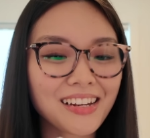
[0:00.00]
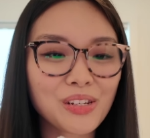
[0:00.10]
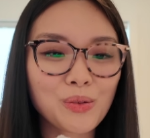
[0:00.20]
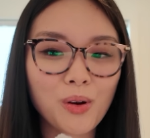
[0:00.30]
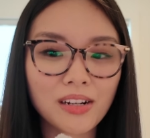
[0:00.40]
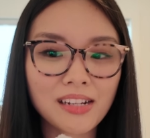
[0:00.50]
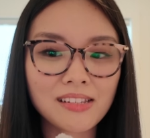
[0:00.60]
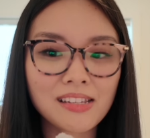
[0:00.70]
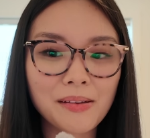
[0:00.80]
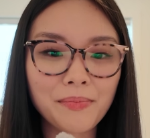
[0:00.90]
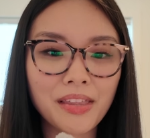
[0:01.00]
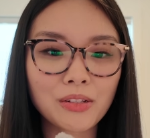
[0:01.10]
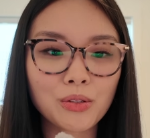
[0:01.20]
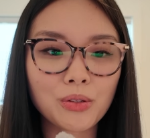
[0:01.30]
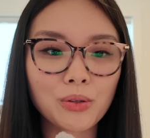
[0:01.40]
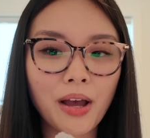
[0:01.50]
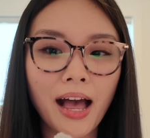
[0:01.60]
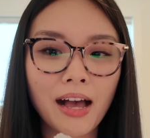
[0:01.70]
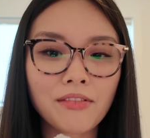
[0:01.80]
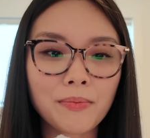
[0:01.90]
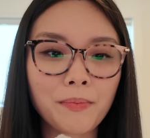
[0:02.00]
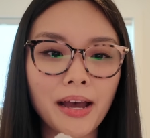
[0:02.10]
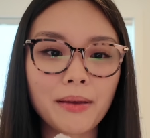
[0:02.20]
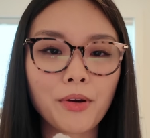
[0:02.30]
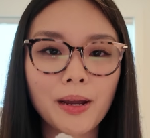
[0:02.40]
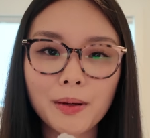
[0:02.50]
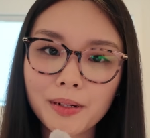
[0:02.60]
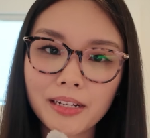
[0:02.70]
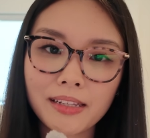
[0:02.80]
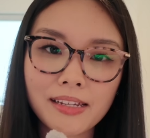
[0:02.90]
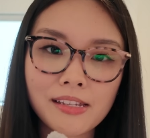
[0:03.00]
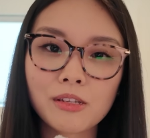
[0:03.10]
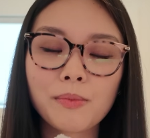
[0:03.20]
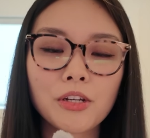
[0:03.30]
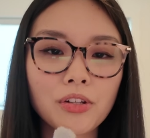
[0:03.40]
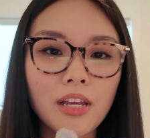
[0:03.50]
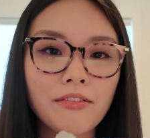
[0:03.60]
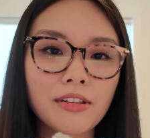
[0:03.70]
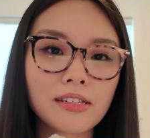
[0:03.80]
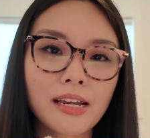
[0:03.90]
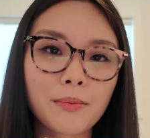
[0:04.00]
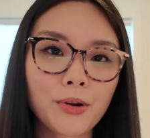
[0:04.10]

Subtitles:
I just wanted something to have on my priority list, especially if it's like